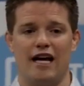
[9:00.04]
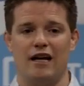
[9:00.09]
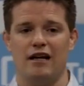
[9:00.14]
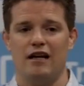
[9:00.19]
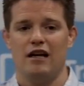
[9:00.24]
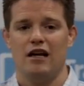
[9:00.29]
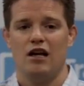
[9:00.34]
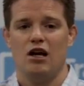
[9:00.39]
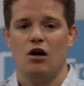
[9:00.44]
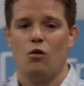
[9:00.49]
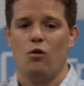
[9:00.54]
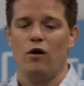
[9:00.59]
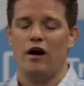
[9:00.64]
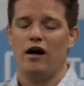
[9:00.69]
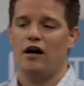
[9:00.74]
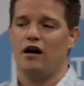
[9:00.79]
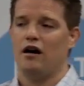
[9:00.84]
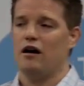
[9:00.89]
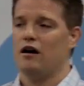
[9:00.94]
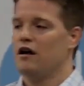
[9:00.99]
site
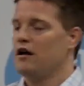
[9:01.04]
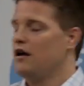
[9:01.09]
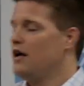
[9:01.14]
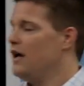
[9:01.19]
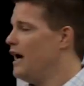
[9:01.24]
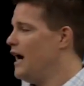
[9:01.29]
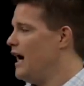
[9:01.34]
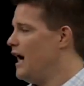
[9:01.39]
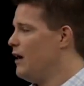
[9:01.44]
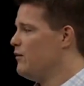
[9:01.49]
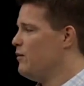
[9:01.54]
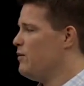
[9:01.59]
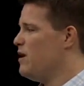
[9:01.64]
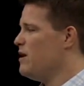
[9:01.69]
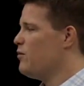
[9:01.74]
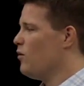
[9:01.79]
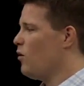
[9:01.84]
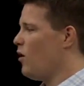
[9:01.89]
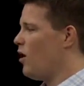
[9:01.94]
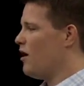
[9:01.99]
where
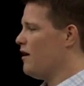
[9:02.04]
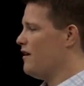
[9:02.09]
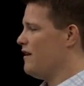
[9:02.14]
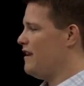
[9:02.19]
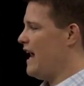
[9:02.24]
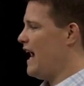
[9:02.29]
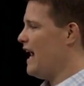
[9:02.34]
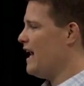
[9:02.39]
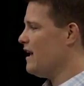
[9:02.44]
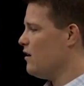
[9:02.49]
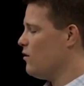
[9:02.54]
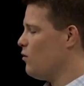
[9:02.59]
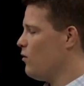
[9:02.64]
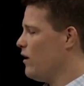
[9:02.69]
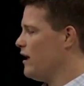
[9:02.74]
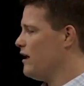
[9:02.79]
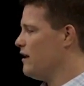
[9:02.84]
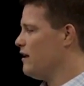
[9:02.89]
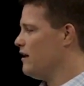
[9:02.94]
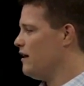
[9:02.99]
people aren't that
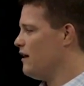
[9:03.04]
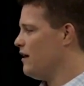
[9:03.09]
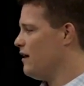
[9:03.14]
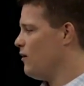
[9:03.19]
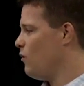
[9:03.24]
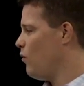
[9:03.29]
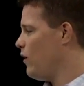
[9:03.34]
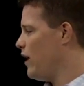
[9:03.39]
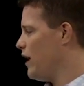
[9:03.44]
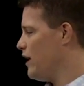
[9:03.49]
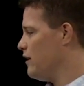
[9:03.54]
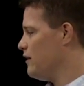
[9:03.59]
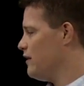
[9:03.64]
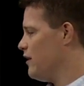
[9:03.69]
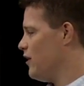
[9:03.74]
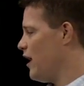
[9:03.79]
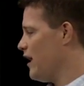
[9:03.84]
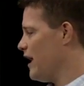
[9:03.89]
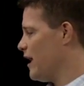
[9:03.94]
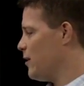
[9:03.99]
aware,
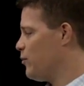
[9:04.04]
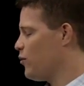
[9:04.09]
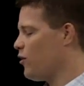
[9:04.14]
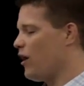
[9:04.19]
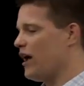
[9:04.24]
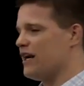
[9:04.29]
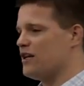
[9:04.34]
they're not like